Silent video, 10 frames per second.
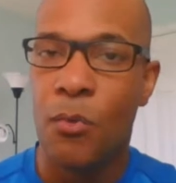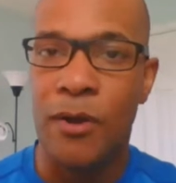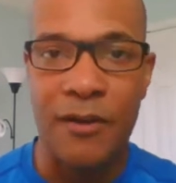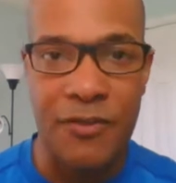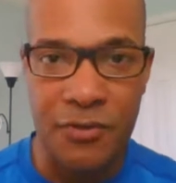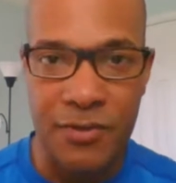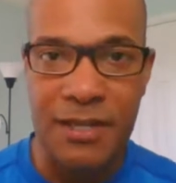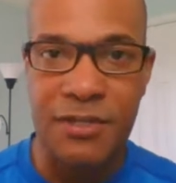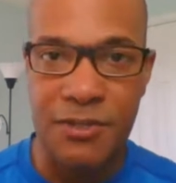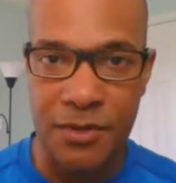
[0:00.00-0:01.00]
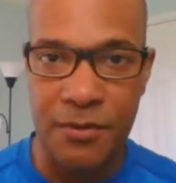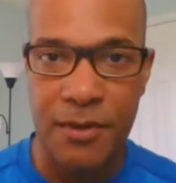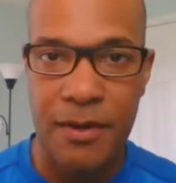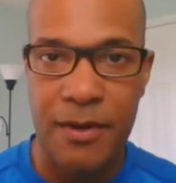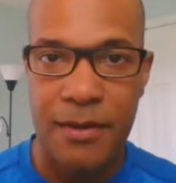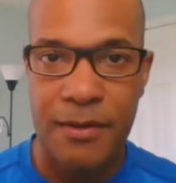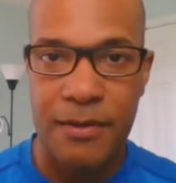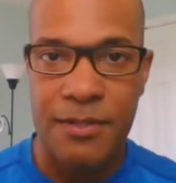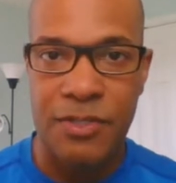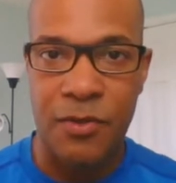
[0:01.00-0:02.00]
whatever you need to do
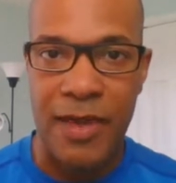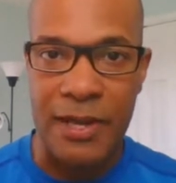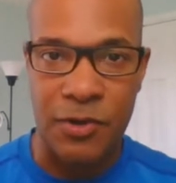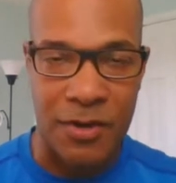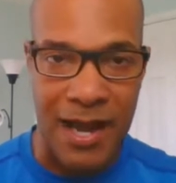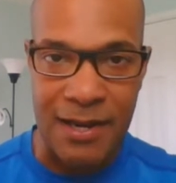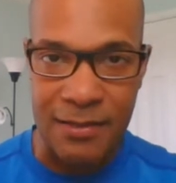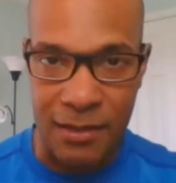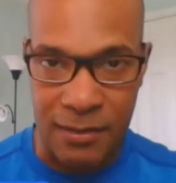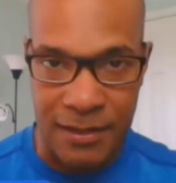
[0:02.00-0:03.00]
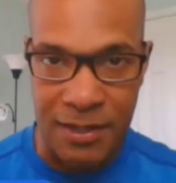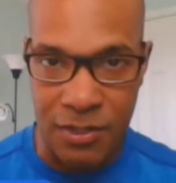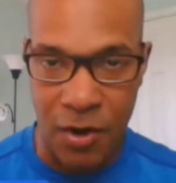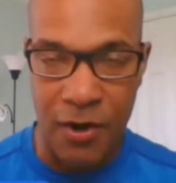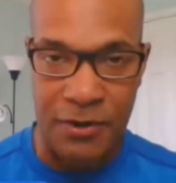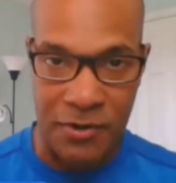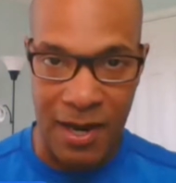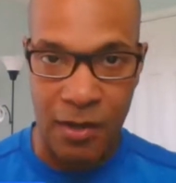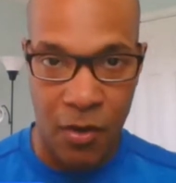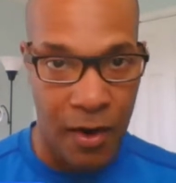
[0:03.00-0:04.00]
so that you're not in the dark, you're
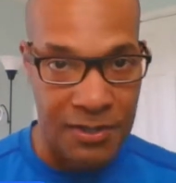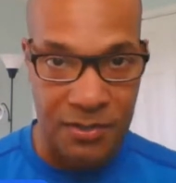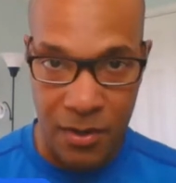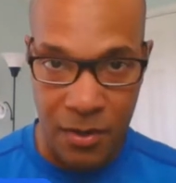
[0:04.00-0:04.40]
not lost.